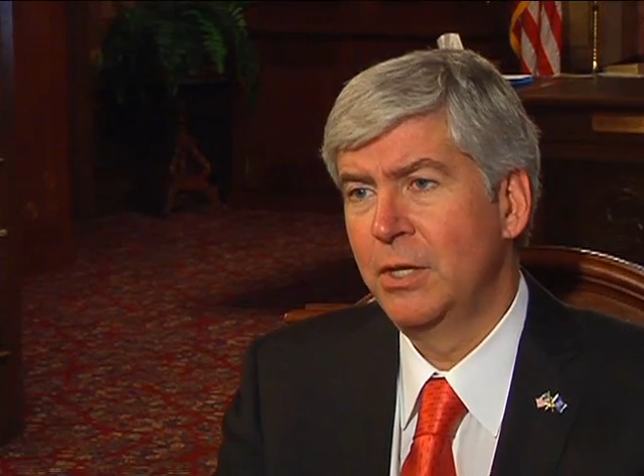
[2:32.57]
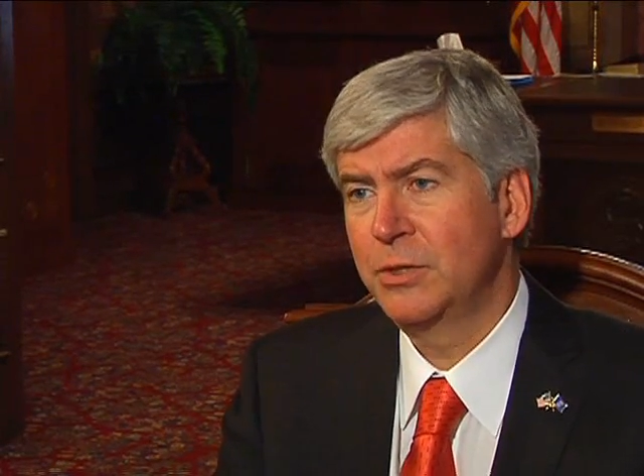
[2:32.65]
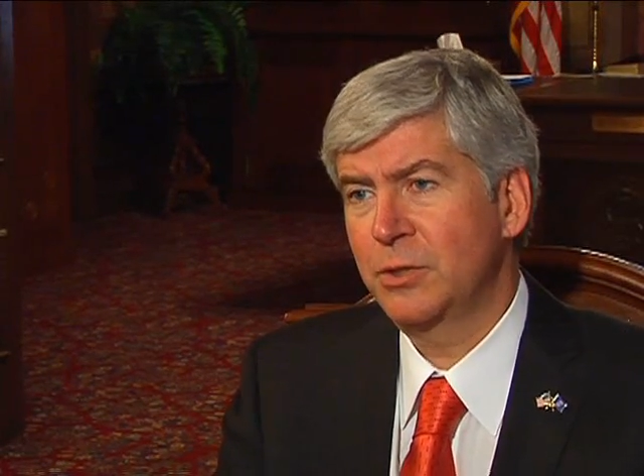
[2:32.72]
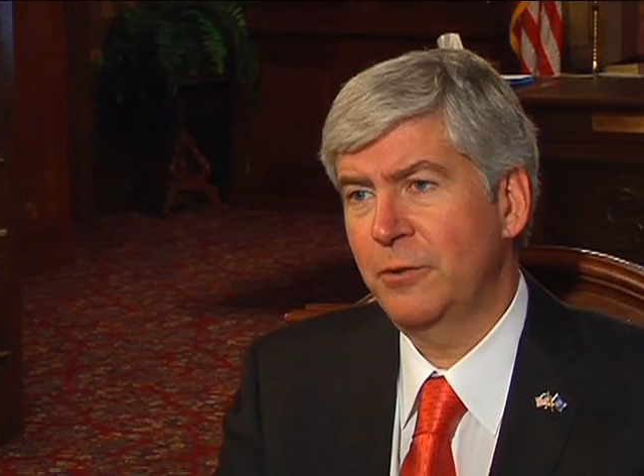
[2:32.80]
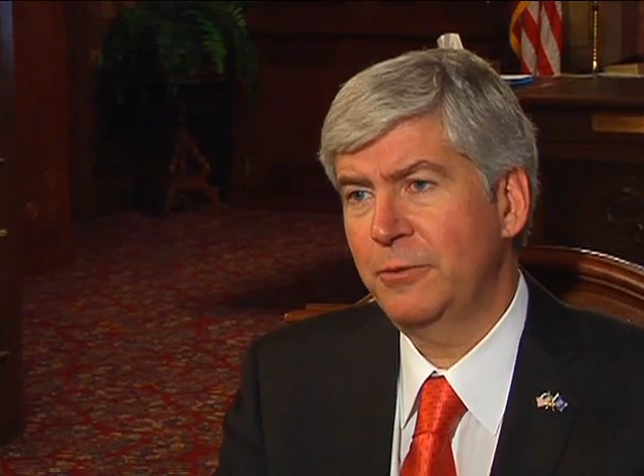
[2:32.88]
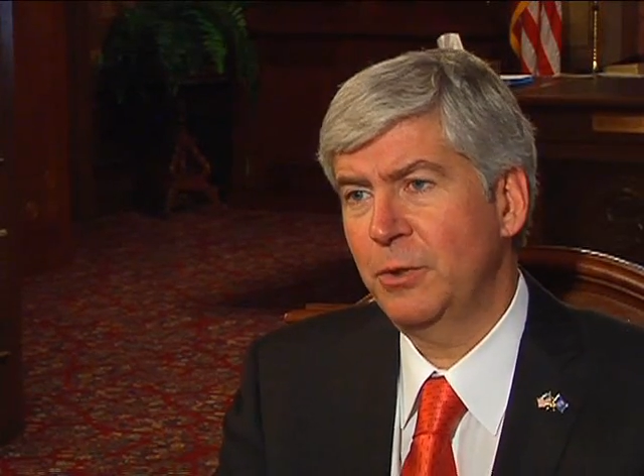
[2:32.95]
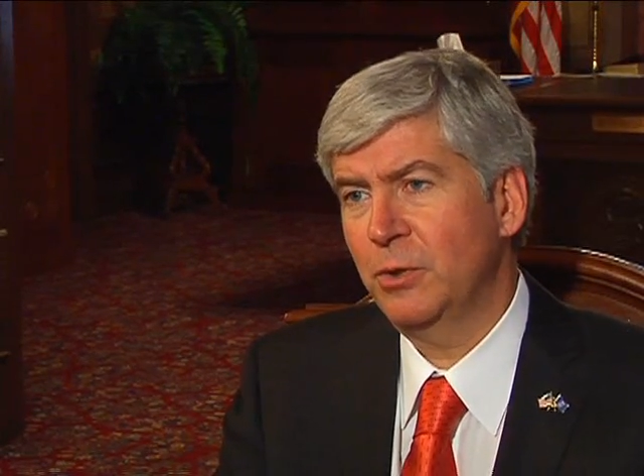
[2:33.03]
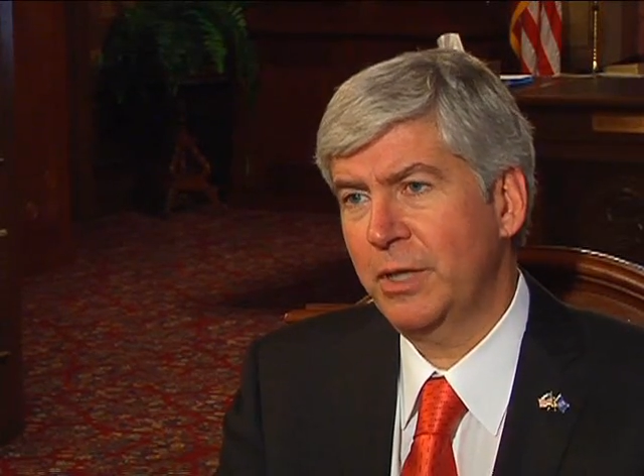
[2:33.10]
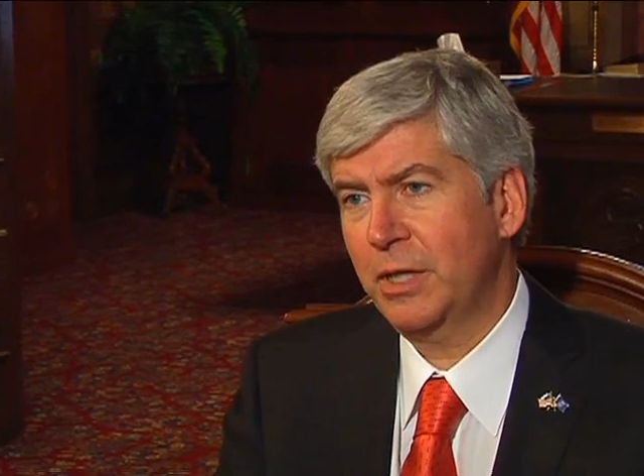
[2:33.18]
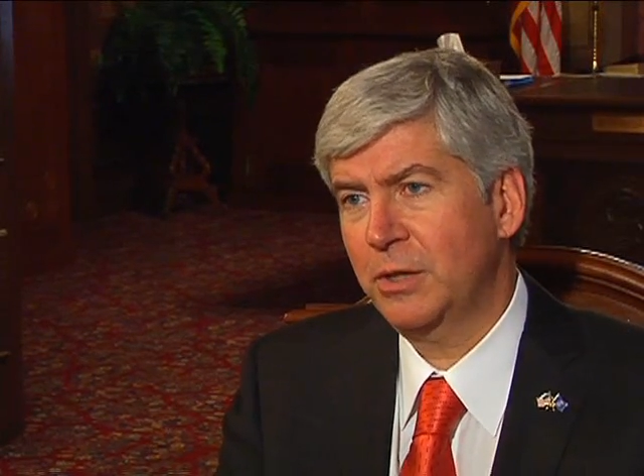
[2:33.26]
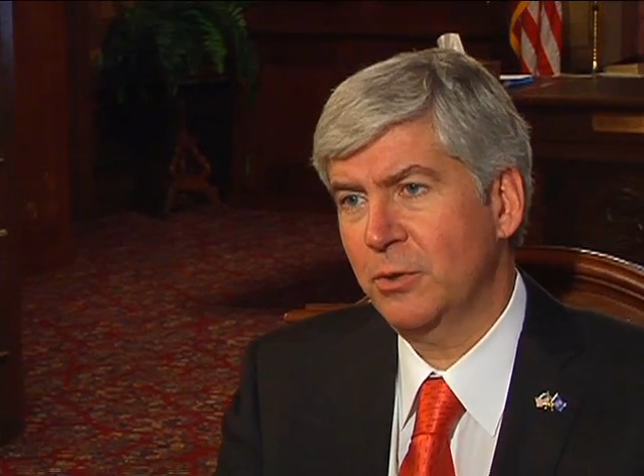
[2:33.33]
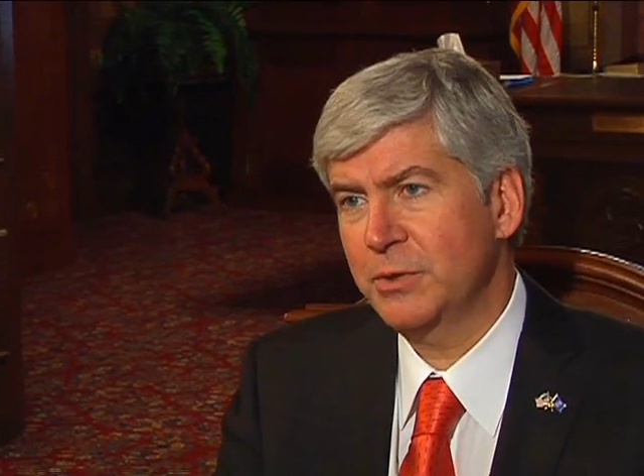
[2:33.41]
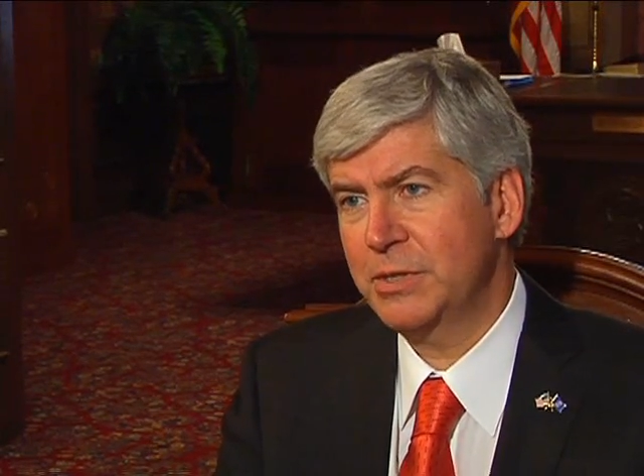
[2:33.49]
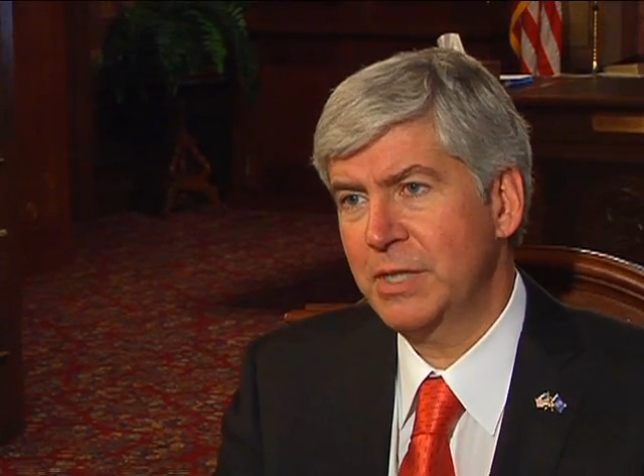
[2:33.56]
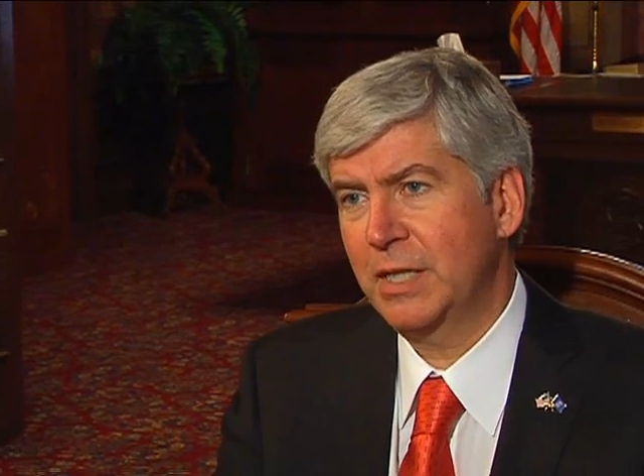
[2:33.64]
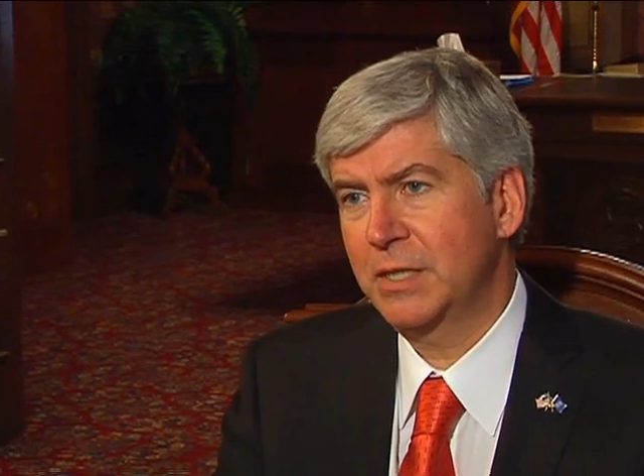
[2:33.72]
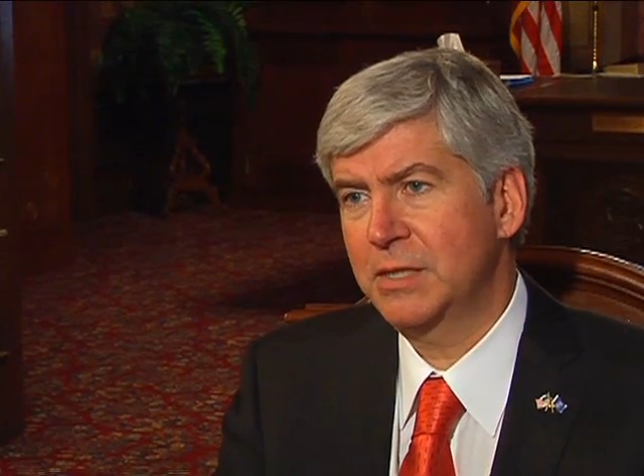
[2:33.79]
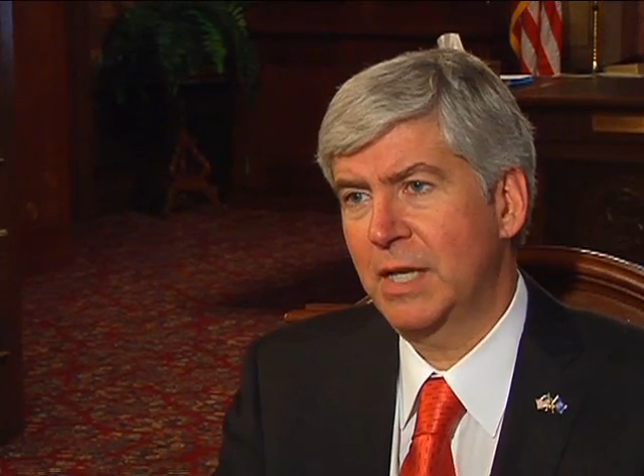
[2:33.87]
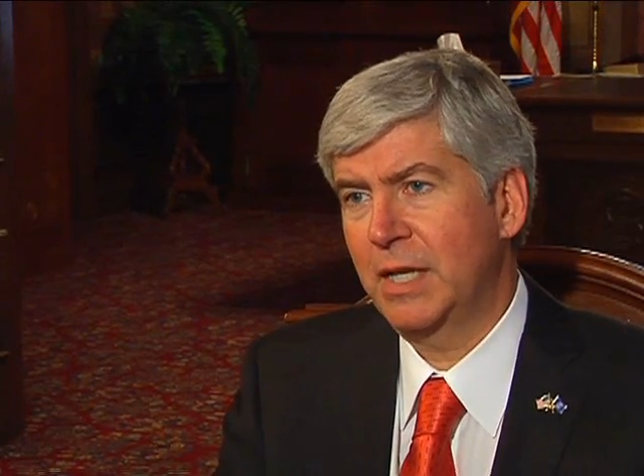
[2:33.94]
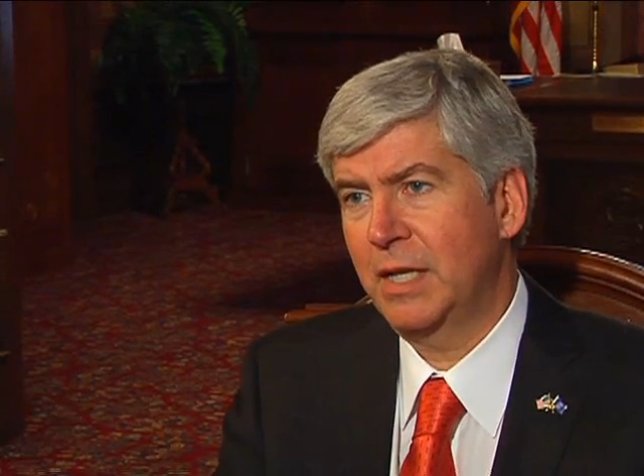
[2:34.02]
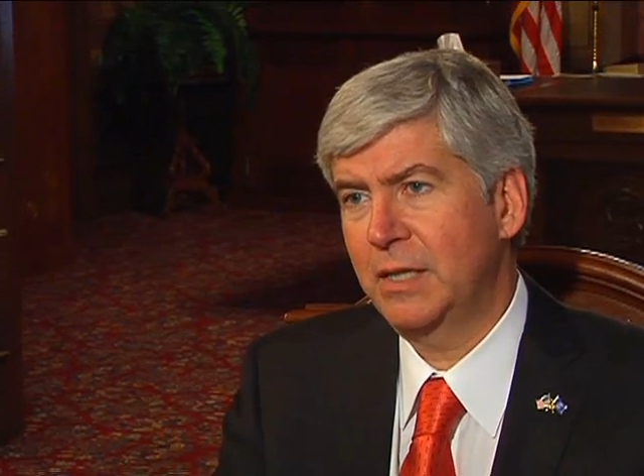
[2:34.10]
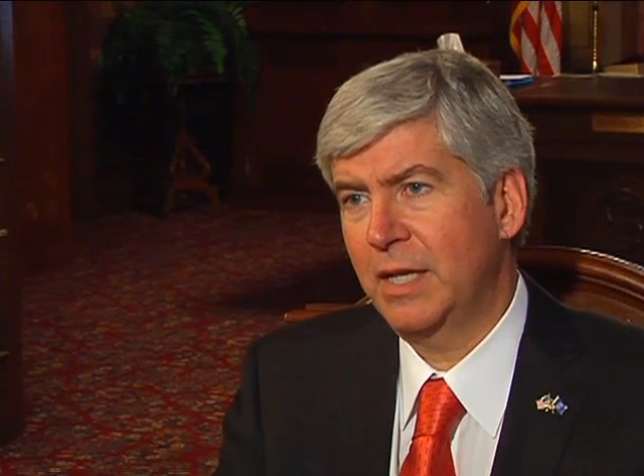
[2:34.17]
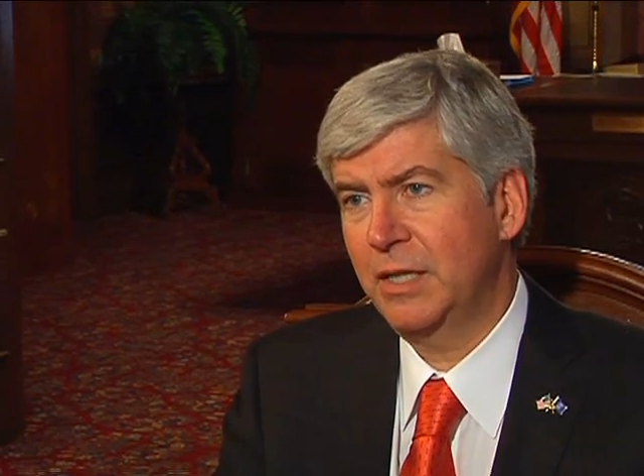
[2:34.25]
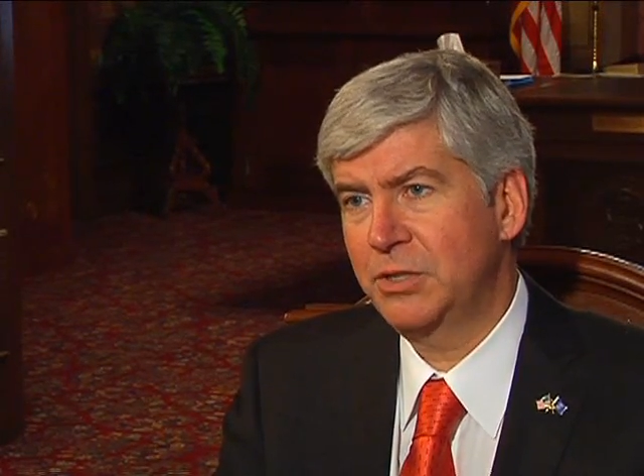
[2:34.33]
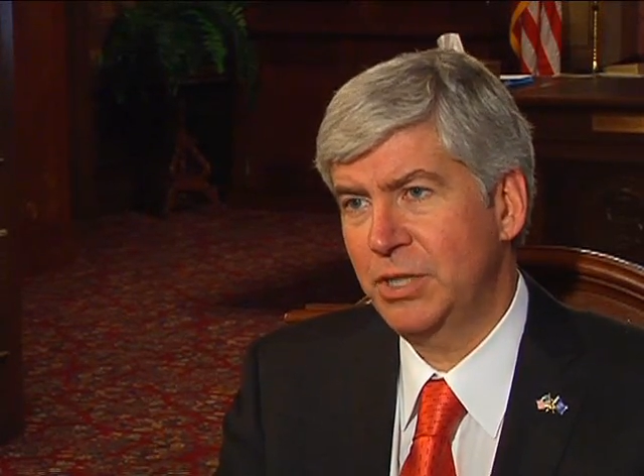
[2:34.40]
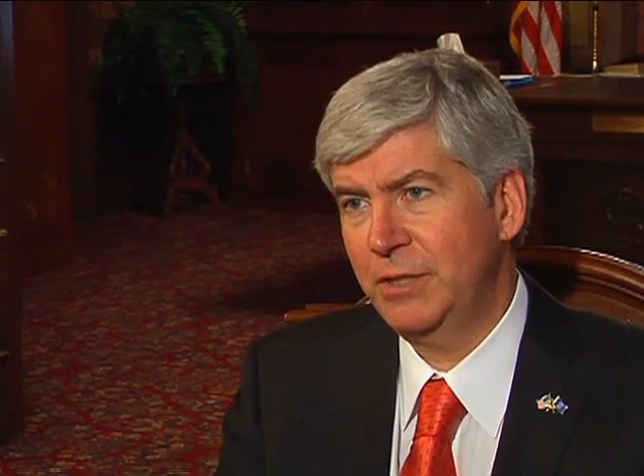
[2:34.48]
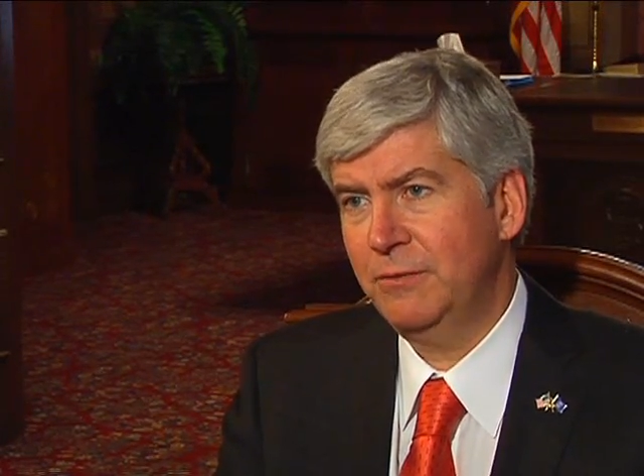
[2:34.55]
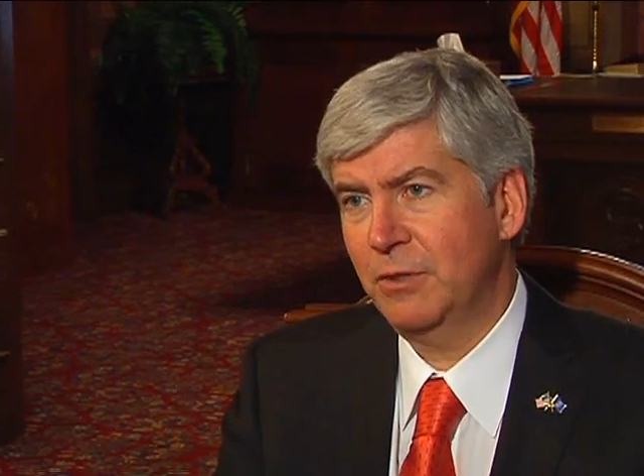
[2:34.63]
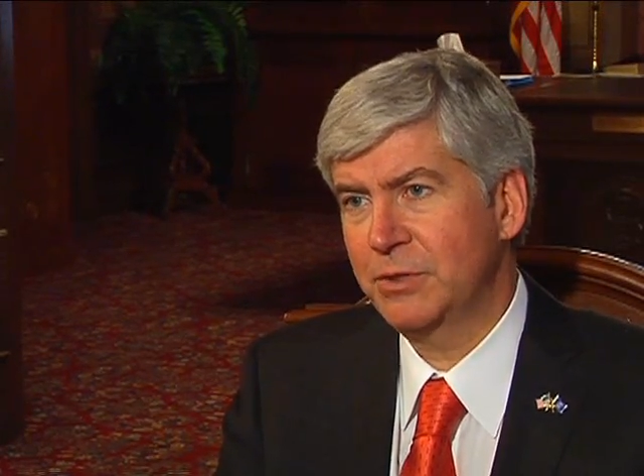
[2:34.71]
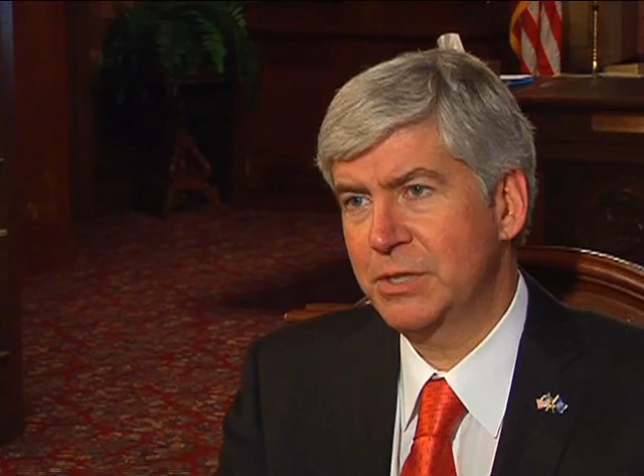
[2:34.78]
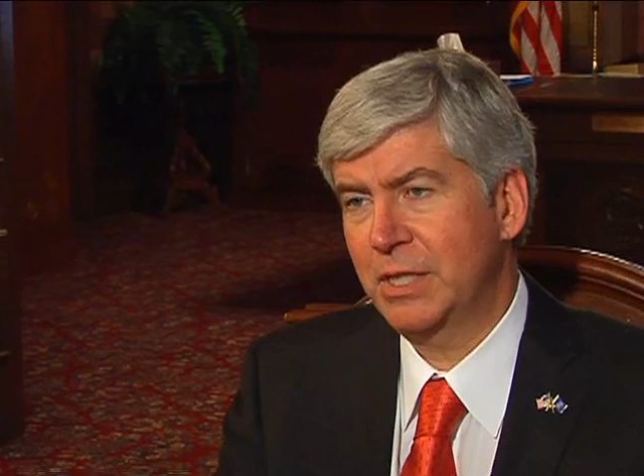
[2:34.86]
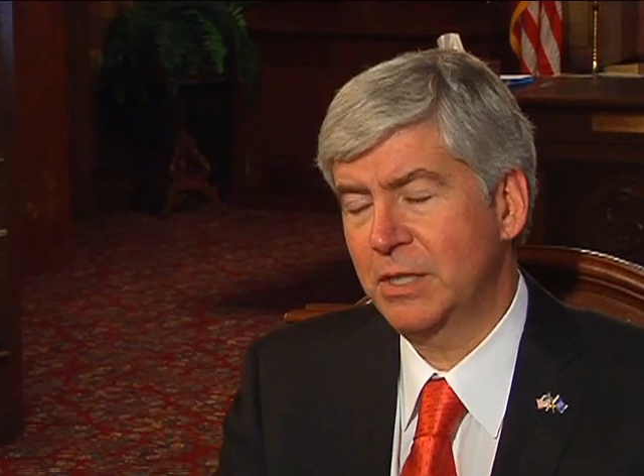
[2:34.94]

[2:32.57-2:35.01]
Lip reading: So if you look at those things and they achieve those